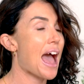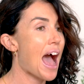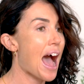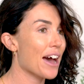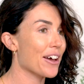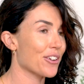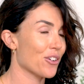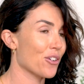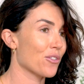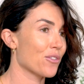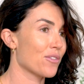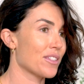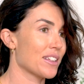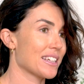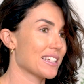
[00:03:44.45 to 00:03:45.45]
out
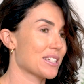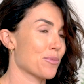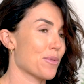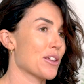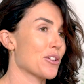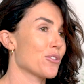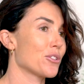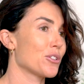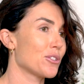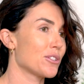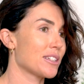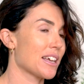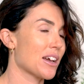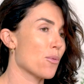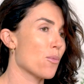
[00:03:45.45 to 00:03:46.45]
of this when you're
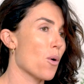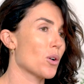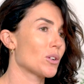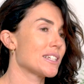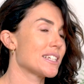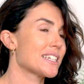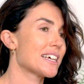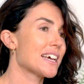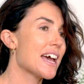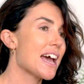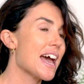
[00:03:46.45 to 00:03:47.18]
using a wand.